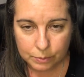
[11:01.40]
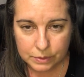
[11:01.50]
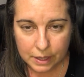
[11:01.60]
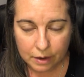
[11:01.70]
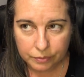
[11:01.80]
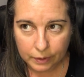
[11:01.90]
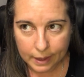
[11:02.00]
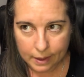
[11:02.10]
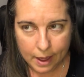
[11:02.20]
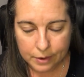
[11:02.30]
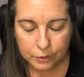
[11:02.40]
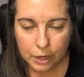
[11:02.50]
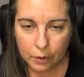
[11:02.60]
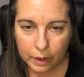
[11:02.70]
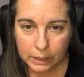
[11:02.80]
was there for like, I don't
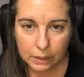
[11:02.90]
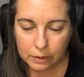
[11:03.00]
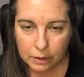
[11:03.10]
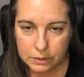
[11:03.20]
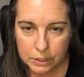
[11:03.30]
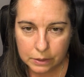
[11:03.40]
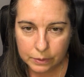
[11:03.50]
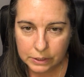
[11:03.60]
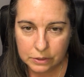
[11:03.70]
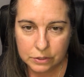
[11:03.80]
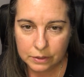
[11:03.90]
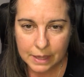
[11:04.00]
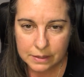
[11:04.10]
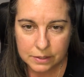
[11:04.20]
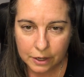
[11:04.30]
know, a year or 2, and you took
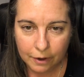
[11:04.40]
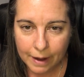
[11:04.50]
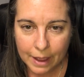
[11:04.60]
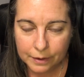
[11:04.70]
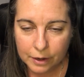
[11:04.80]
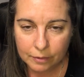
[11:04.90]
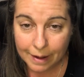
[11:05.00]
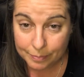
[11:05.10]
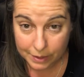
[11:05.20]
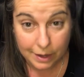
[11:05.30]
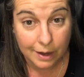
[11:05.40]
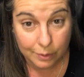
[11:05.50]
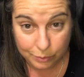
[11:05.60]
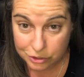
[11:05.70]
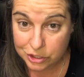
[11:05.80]
that sucker out and unwrapped it and
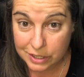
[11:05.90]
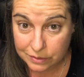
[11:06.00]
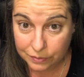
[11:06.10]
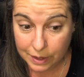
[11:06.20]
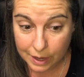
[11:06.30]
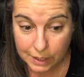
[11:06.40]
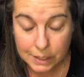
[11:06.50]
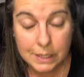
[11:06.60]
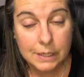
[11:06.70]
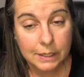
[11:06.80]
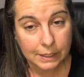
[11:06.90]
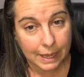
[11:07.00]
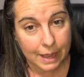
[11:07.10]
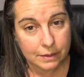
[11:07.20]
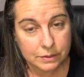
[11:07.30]
it was just fine?
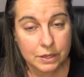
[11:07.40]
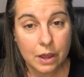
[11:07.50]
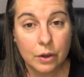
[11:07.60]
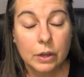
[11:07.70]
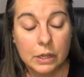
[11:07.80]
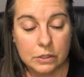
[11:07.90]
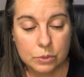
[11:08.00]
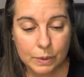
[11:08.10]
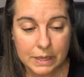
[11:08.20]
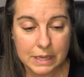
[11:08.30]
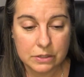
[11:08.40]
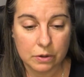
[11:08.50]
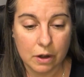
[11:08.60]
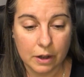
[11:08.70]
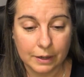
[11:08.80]
Yeah, so Twinkies are
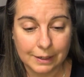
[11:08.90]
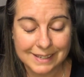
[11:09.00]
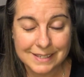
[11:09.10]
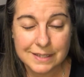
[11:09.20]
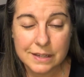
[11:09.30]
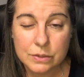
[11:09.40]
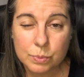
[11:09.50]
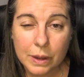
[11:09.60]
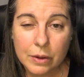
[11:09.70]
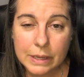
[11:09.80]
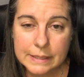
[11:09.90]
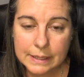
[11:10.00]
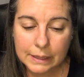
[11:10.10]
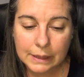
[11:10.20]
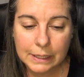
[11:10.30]
on a list, as well as
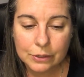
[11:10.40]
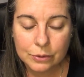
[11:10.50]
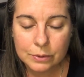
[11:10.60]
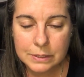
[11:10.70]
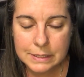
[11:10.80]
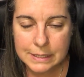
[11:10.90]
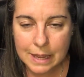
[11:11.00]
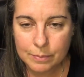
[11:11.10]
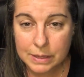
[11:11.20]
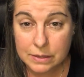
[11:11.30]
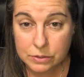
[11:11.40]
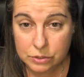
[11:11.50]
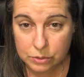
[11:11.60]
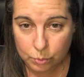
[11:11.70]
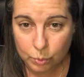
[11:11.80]
Little Debbie
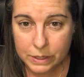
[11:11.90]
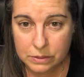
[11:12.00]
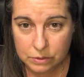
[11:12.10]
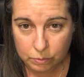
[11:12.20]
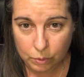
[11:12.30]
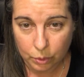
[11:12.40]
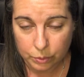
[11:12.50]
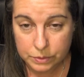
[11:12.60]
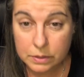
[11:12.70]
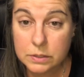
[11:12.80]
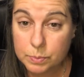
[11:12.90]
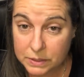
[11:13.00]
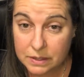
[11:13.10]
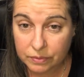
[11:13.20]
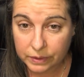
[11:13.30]
Swiss rolls,
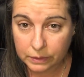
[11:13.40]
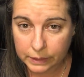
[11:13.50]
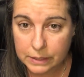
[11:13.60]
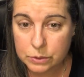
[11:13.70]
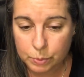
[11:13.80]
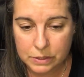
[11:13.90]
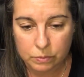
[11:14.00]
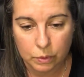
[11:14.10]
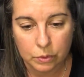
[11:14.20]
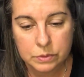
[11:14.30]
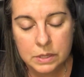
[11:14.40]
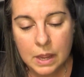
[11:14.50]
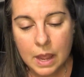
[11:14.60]
specifically Swiss rolls,